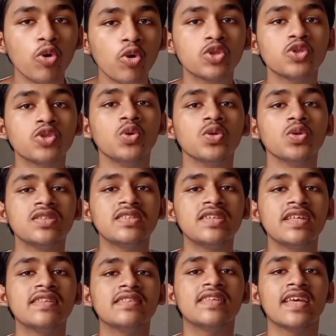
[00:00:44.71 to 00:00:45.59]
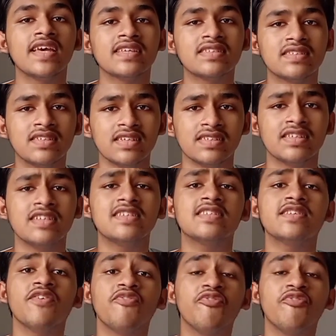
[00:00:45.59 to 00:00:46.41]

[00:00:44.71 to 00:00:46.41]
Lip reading: photosynthesis.